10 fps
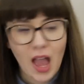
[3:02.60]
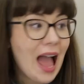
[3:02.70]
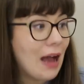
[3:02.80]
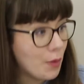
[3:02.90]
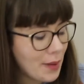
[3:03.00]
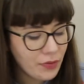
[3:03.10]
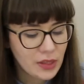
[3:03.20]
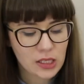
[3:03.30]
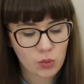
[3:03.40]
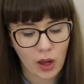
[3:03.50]
how about
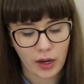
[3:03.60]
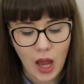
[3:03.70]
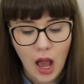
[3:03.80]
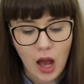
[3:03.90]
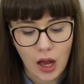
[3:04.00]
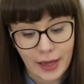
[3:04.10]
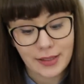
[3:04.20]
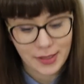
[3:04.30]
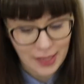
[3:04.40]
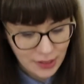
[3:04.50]
this one?
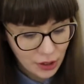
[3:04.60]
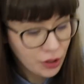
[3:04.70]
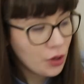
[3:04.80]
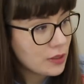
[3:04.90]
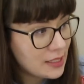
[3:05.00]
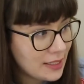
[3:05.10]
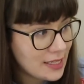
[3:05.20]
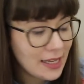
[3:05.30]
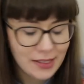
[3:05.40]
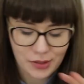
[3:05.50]
It's set in New York
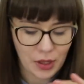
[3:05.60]
City, it's